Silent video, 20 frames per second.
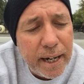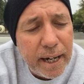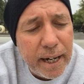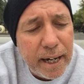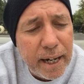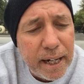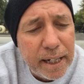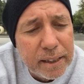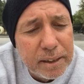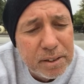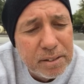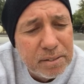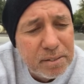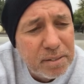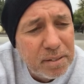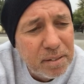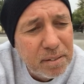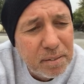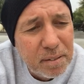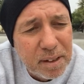And
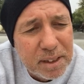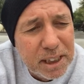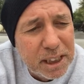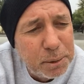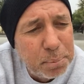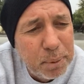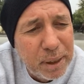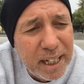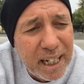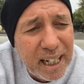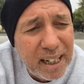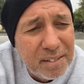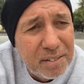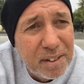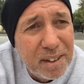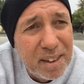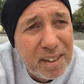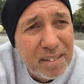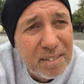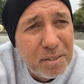I've just been
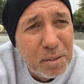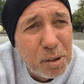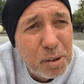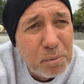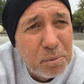having